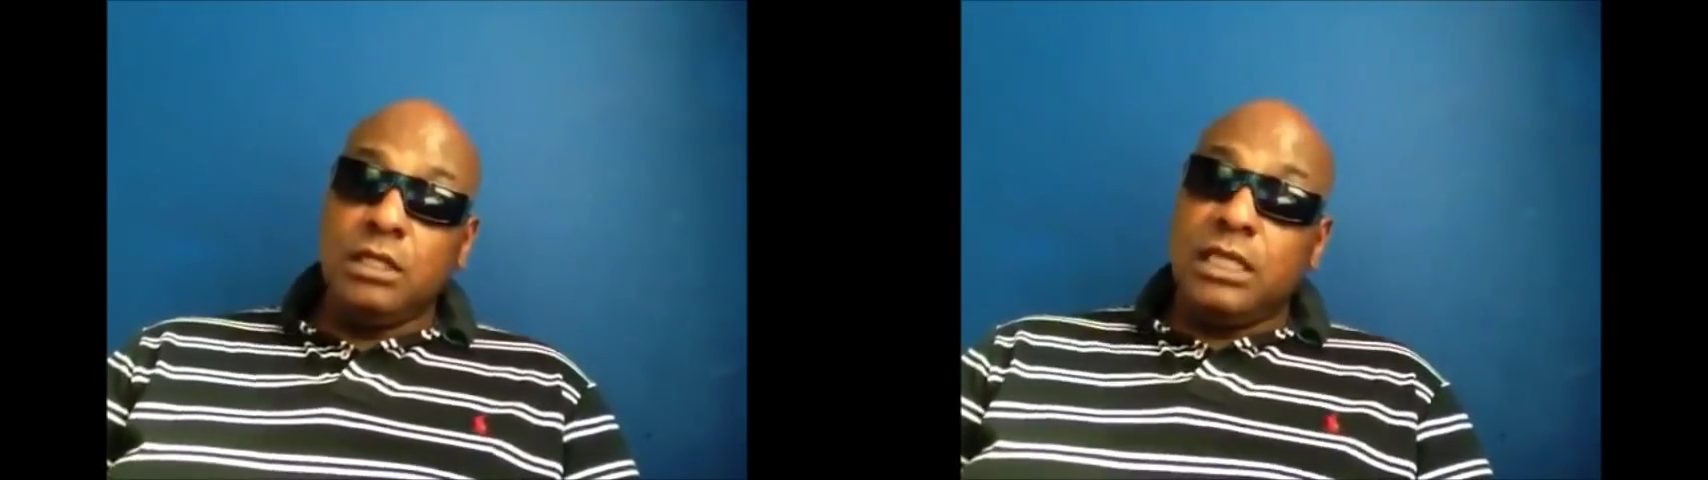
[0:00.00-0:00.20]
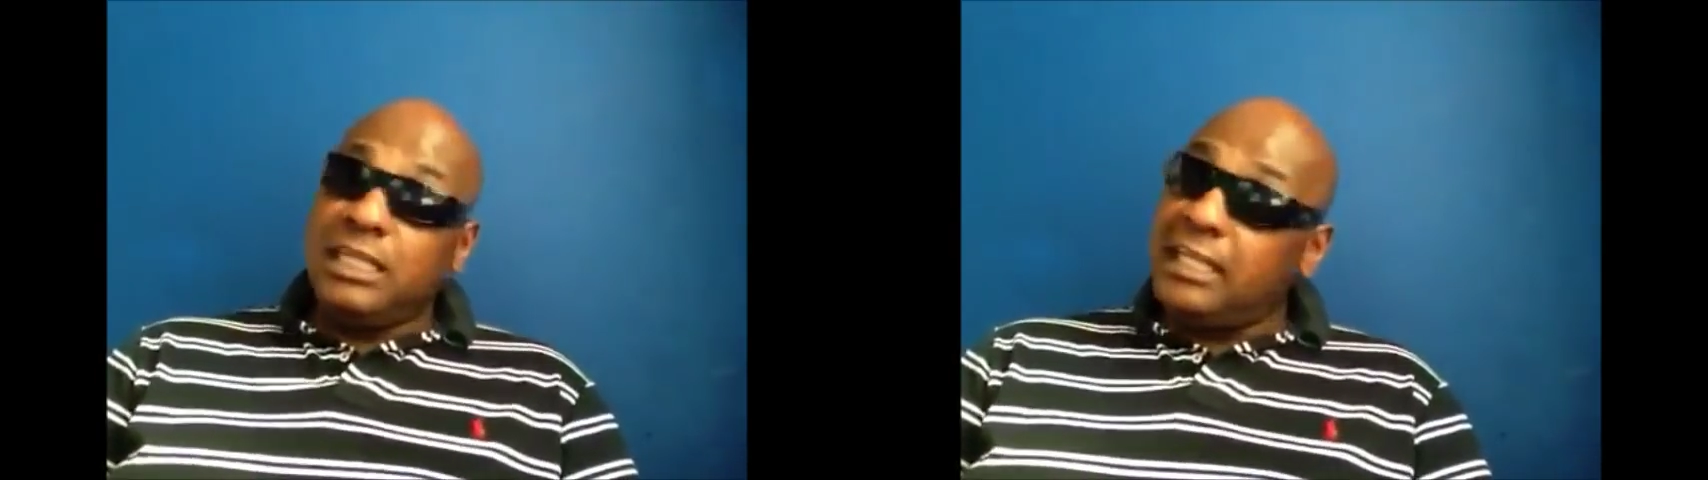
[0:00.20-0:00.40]

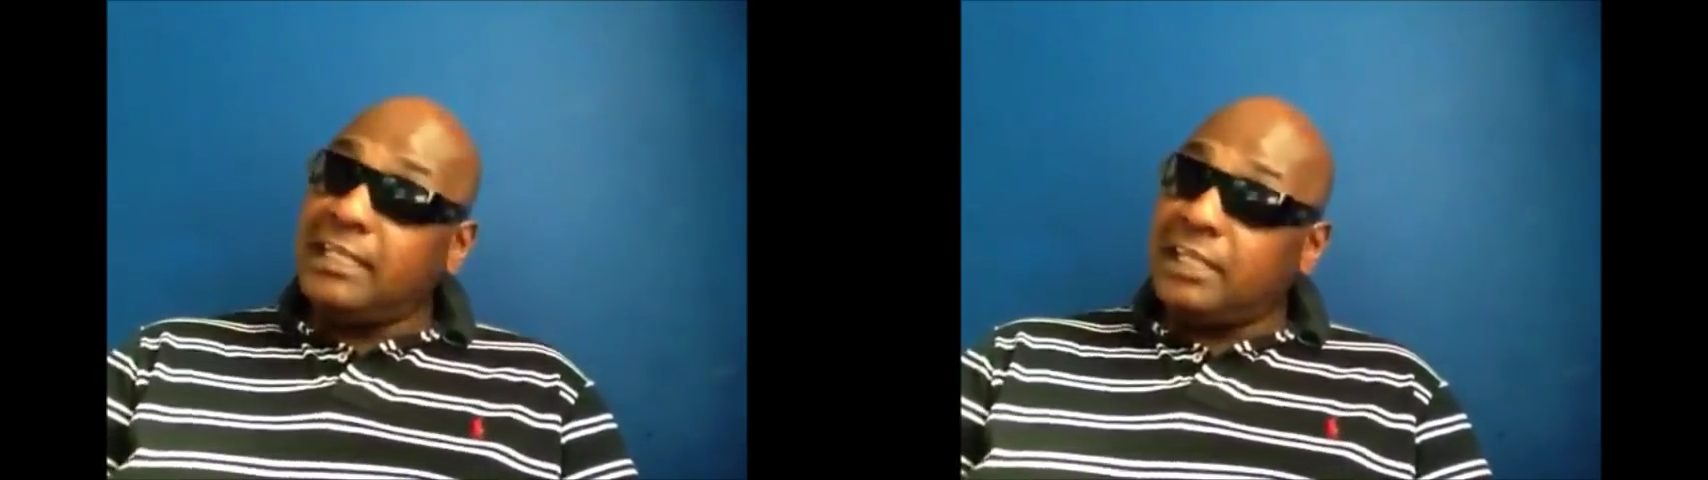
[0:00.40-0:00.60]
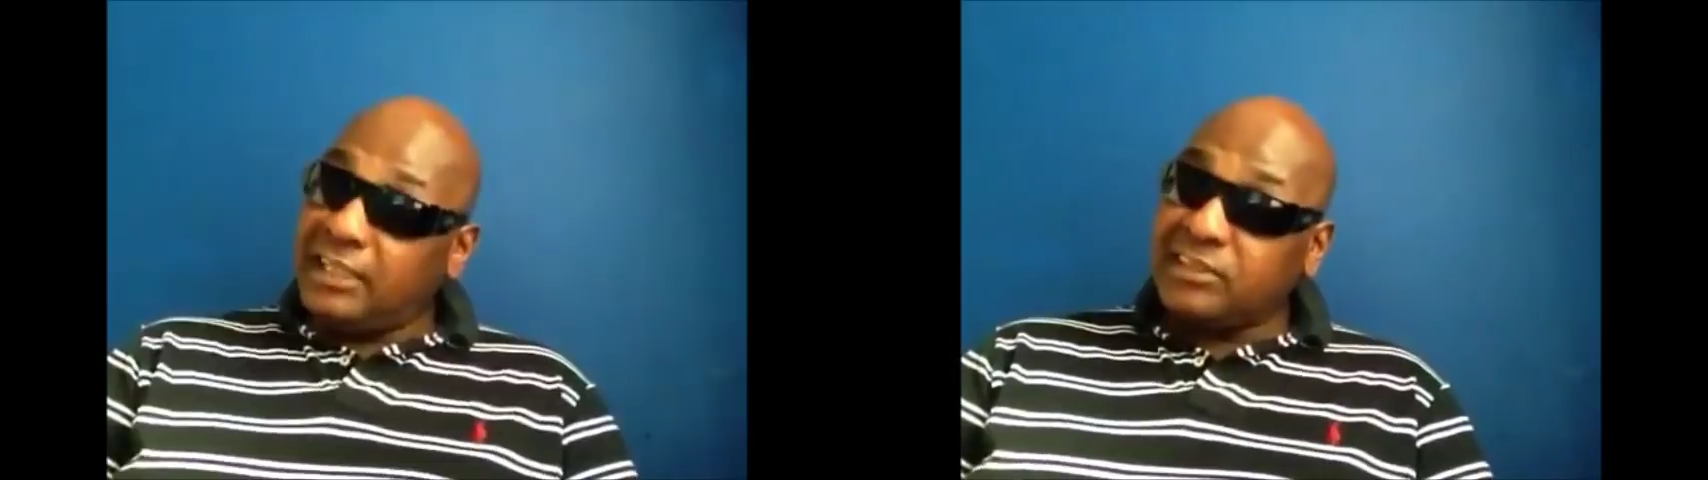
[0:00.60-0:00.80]
he
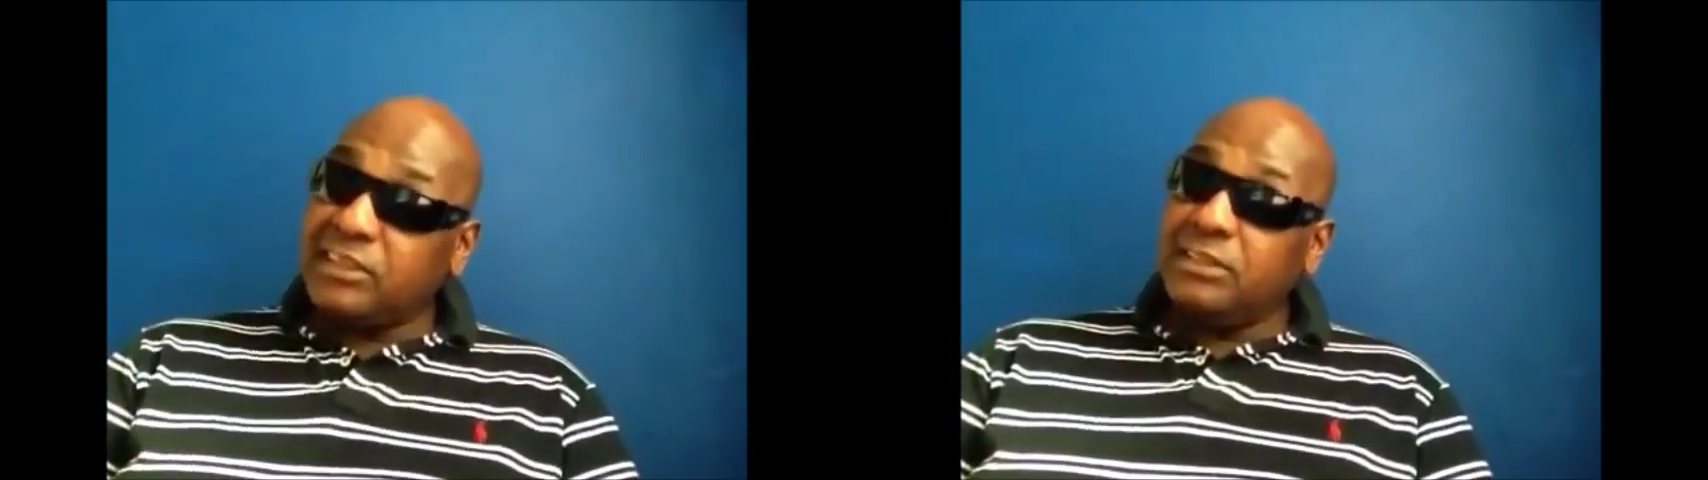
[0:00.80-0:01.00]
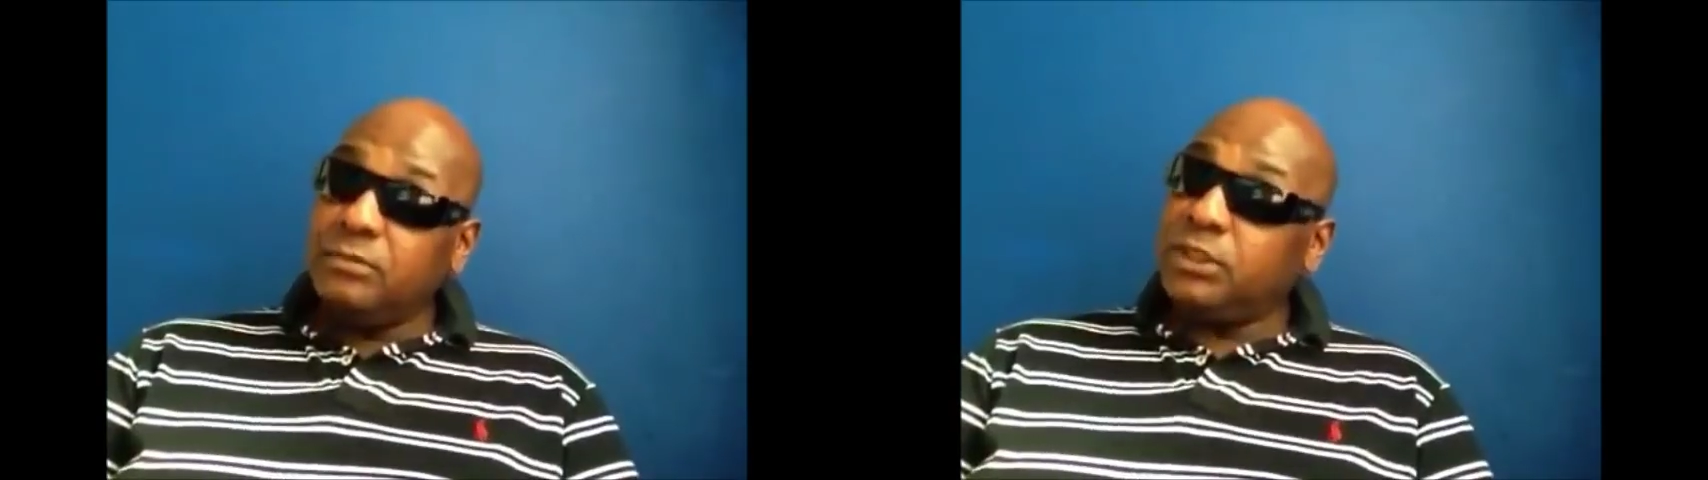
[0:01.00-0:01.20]
didn't
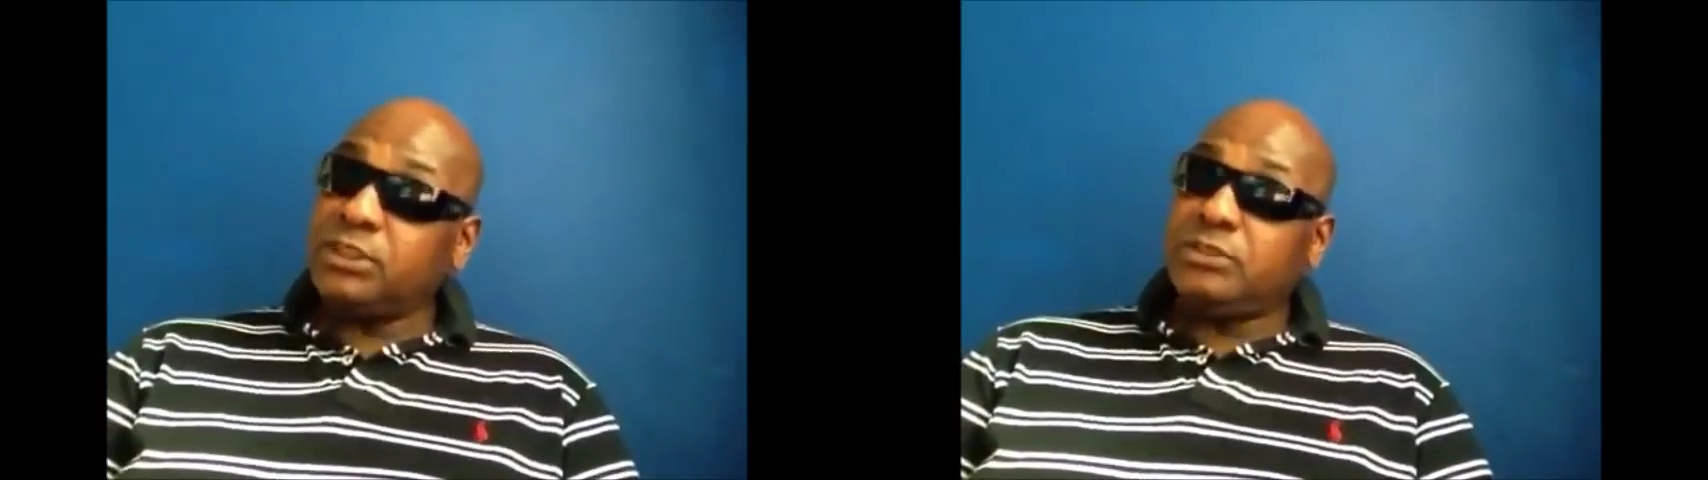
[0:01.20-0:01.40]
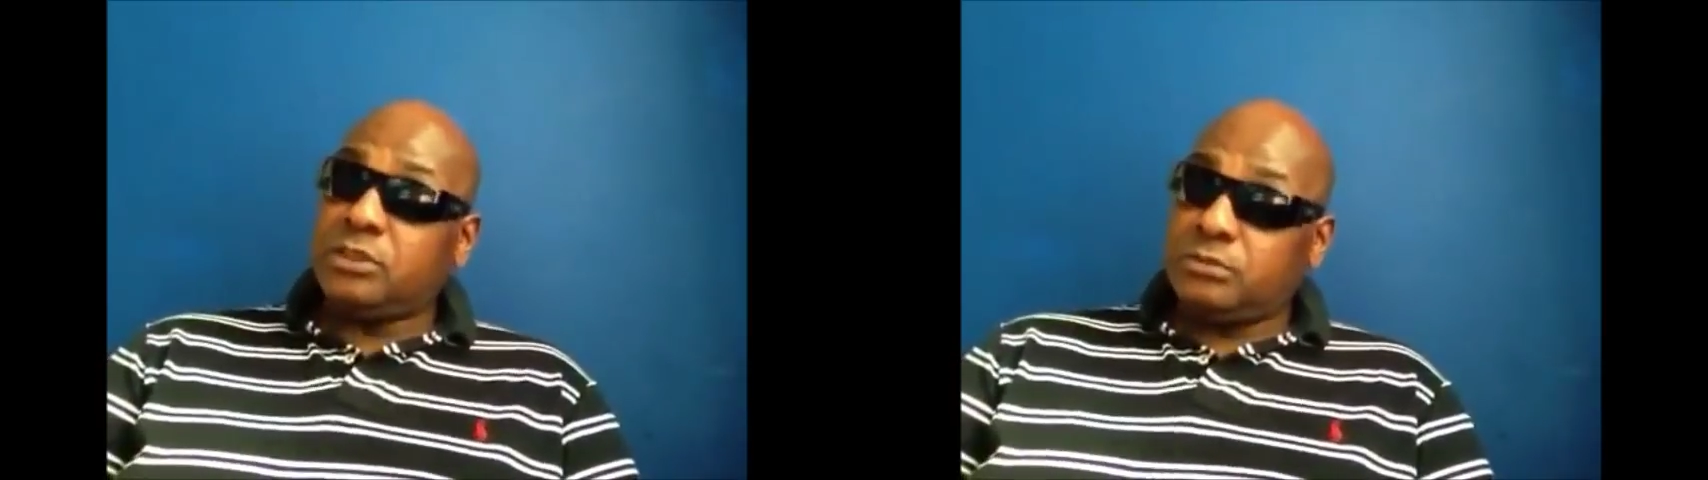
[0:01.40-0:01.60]
listen, which
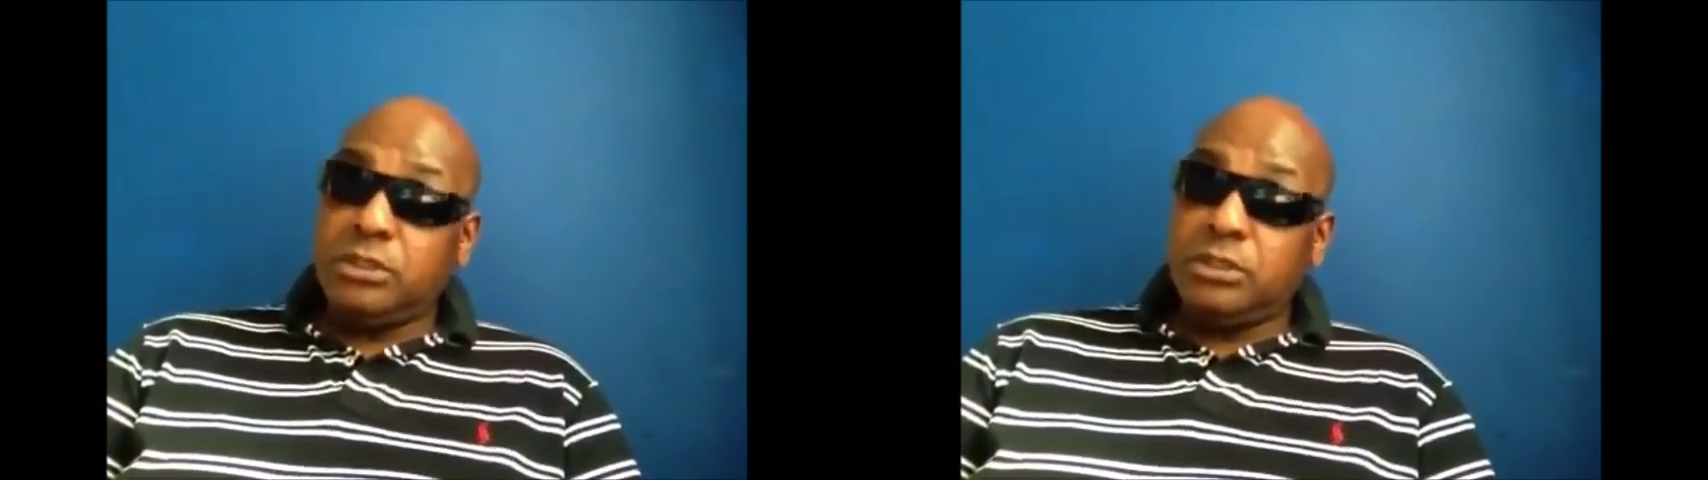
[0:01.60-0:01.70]
is,